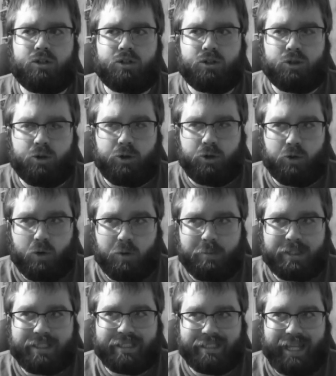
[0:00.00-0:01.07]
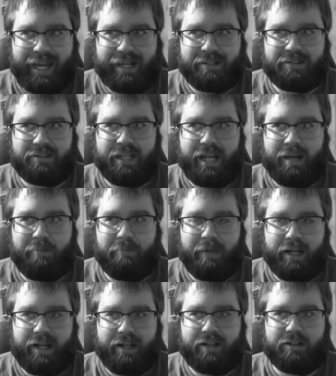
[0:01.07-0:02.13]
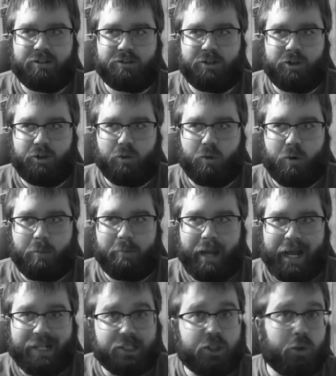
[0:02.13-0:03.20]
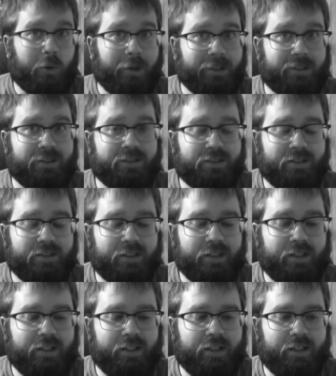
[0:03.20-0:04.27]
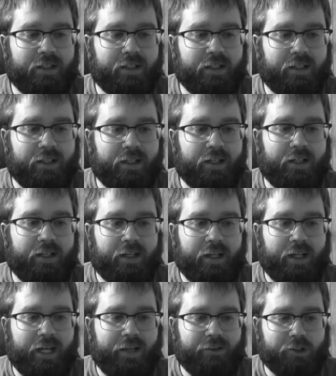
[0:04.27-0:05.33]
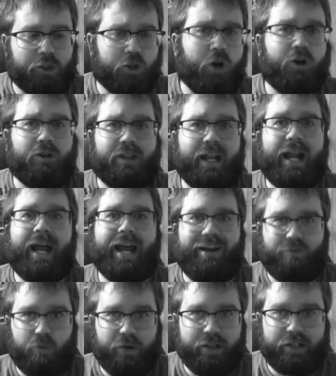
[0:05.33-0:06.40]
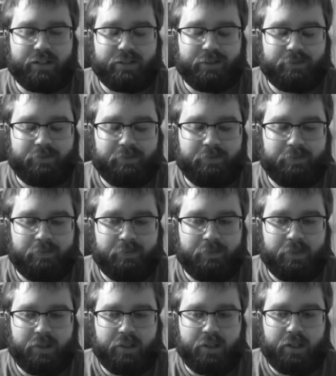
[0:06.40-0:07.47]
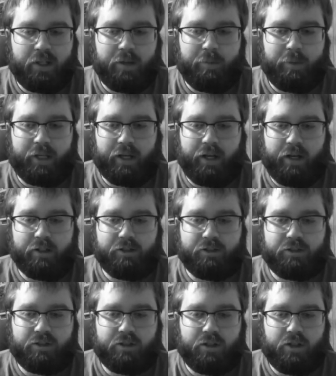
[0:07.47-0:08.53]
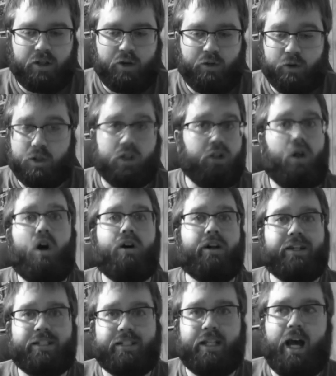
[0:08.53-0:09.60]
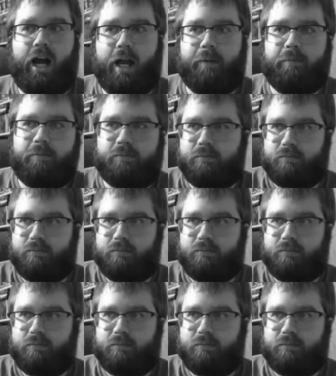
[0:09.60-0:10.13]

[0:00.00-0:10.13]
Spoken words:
to your mistakes, admitting to your bad choices, and the struggle that I have with it. Because for the longest time,